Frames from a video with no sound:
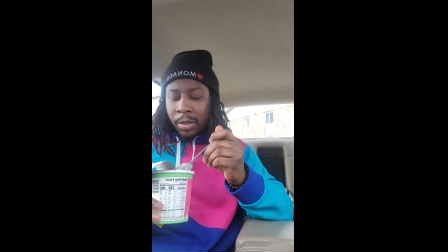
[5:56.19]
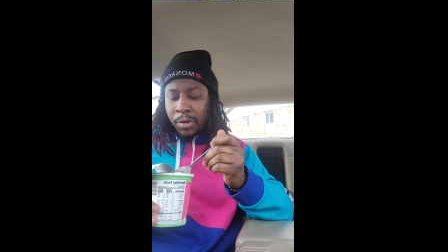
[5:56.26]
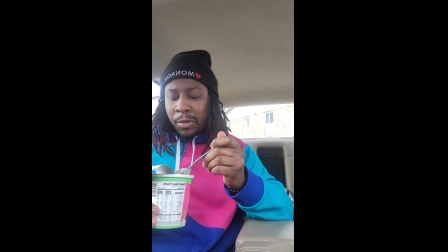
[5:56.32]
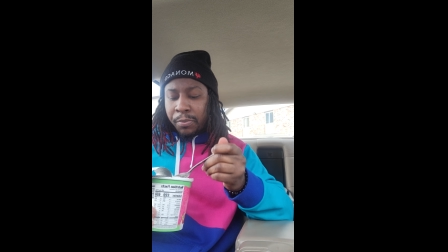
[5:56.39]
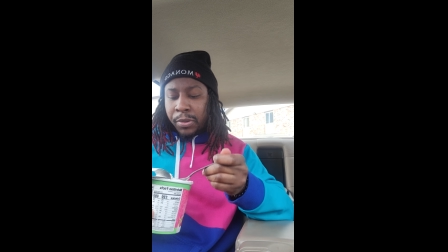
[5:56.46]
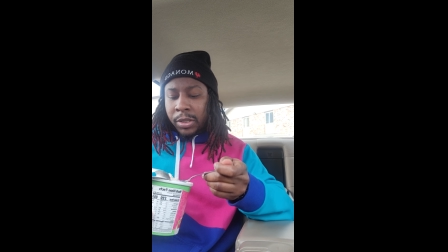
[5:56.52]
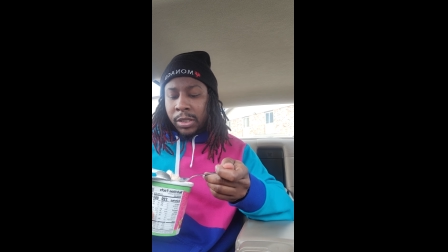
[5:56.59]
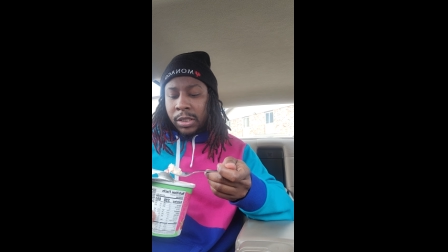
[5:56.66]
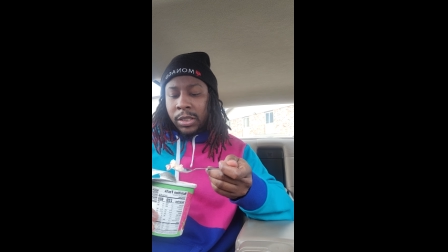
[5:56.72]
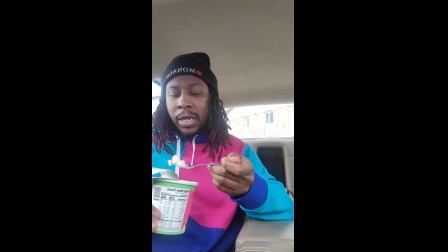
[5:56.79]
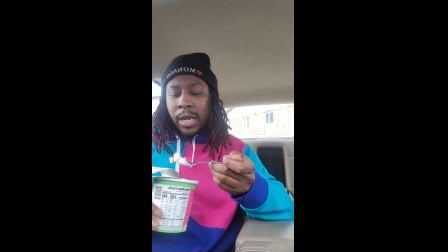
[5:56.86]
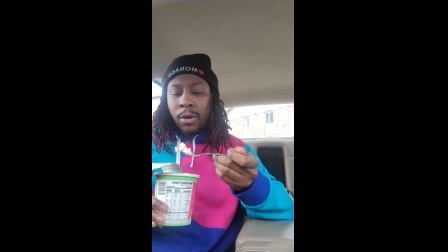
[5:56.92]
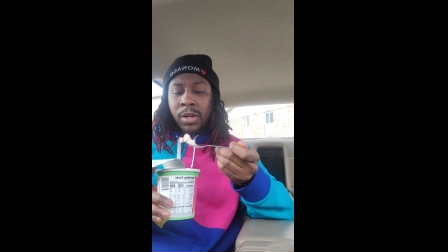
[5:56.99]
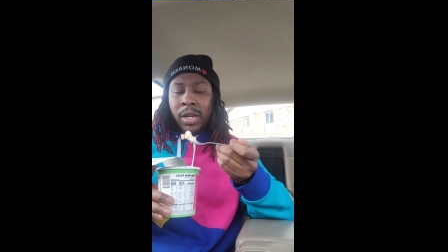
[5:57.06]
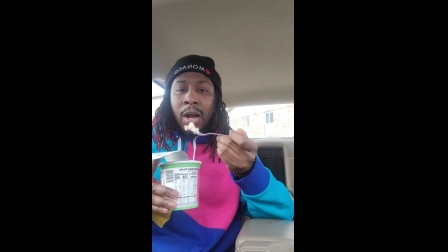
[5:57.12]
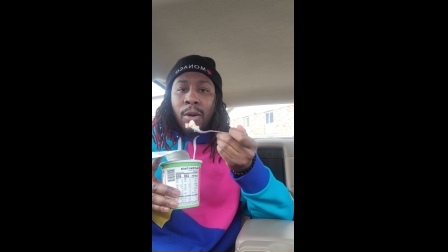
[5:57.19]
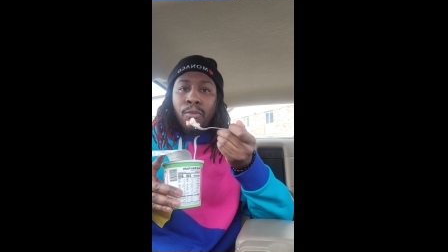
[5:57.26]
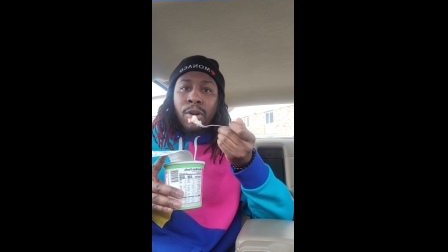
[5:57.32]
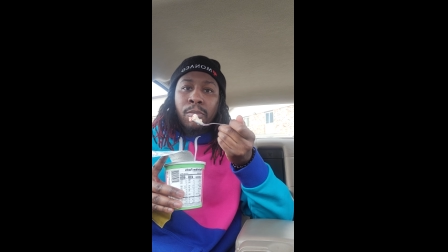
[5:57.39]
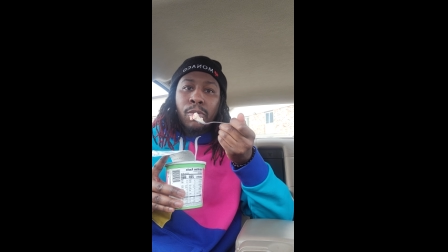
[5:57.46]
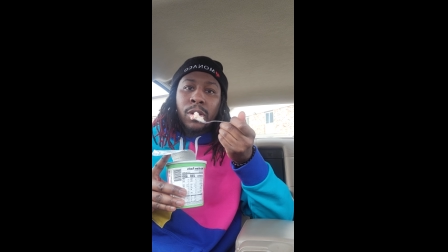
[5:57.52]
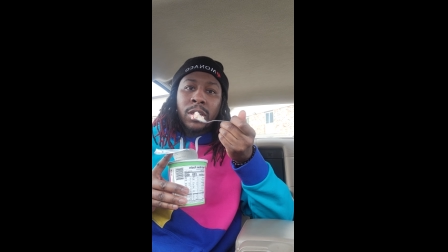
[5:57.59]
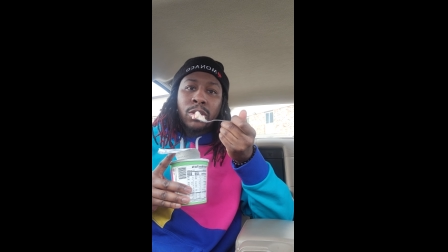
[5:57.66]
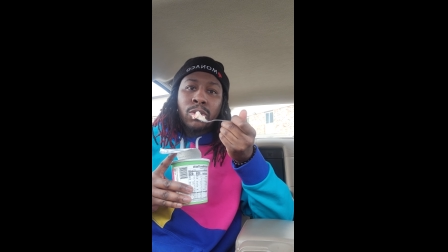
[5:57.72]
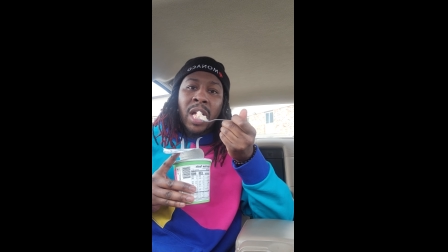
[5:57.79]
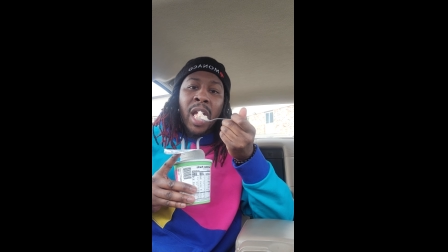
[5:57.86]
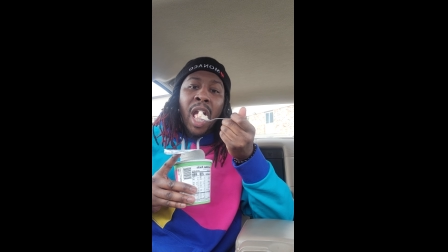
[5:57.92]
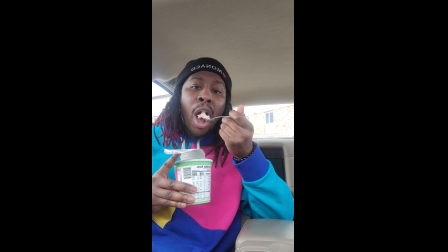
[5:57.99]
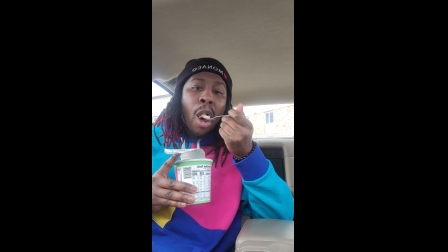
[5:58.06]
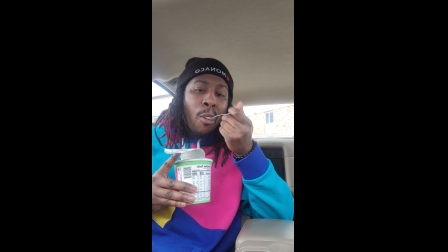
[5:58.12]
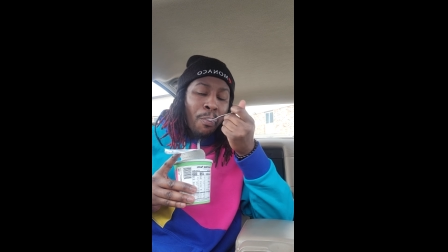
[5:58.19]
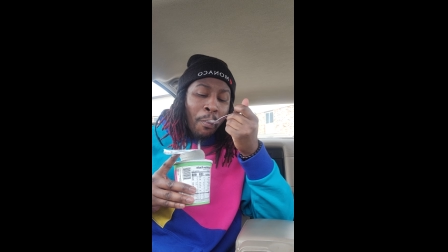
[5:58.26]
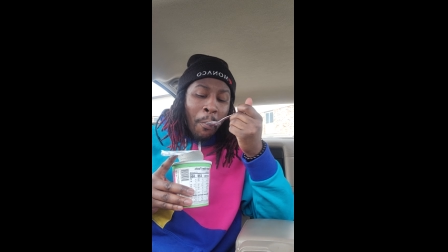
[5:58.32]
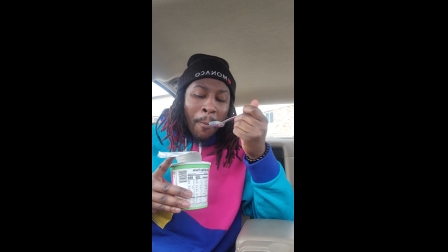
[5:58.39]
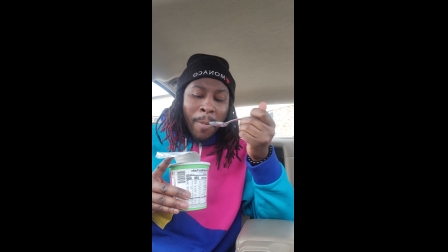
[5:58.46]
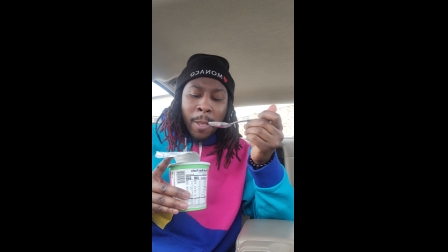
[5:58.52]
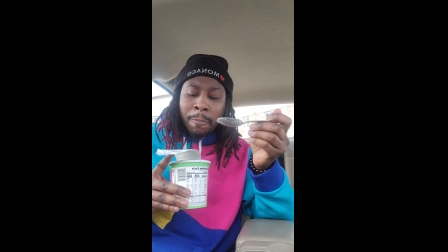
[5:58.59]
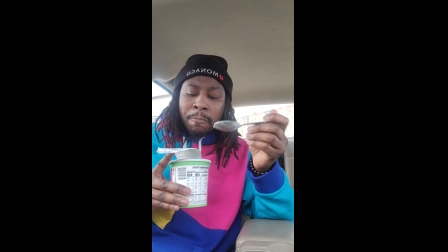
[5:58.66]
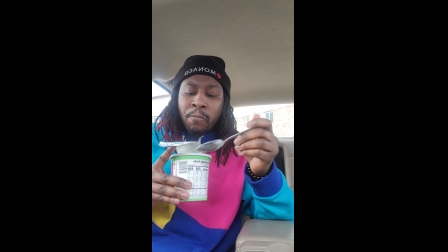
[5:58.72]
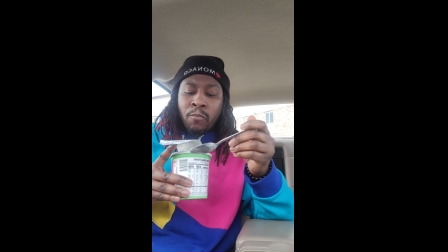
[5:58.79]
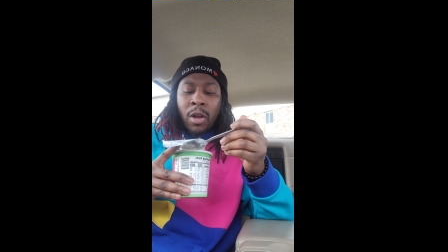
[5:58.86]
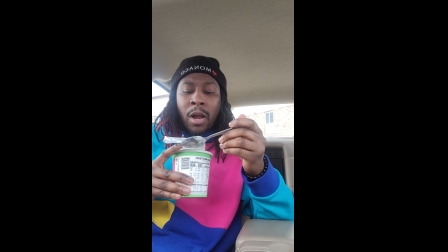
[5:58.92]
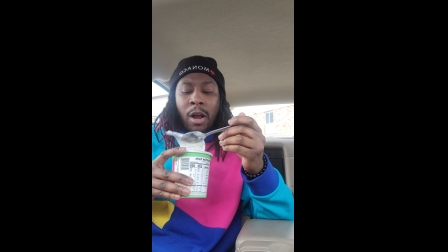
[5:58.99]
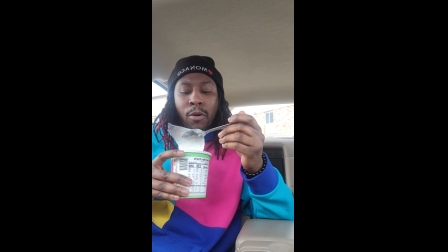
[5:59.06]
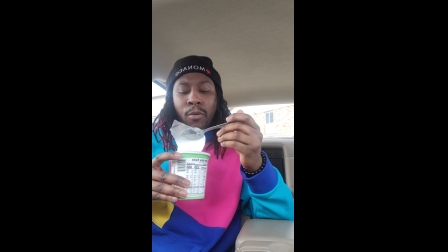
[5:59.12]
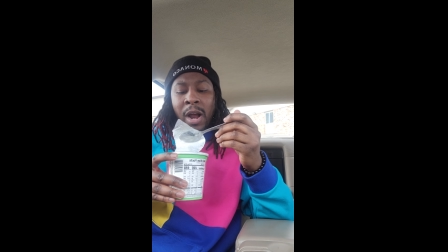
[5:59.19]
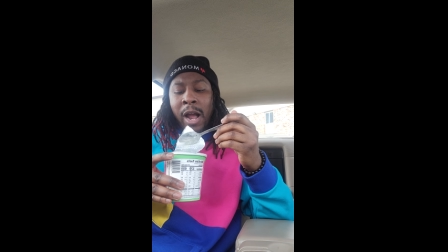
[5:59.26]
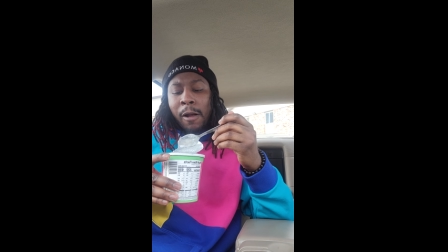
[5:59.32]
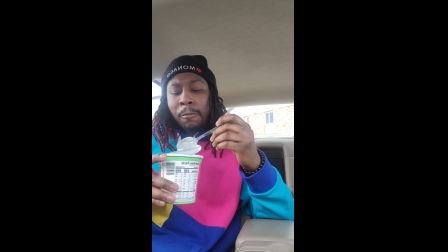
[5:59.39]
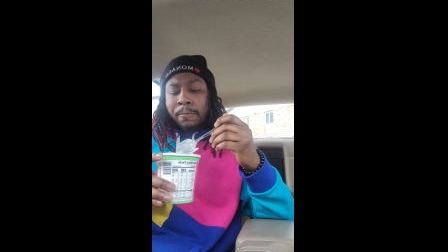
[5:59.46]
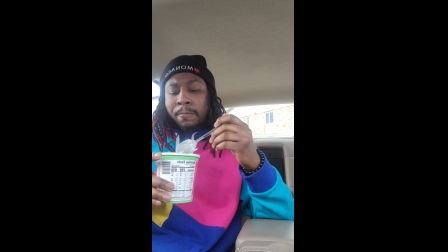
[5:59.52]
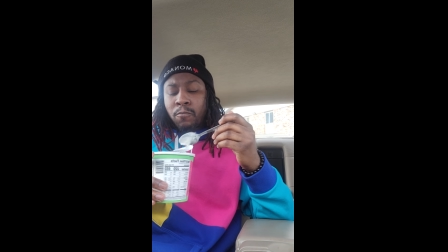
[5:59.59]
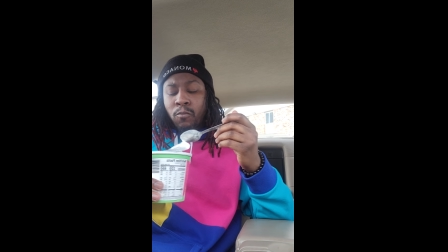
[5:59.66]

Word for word: Let me put this down. We got one more to try out. All right.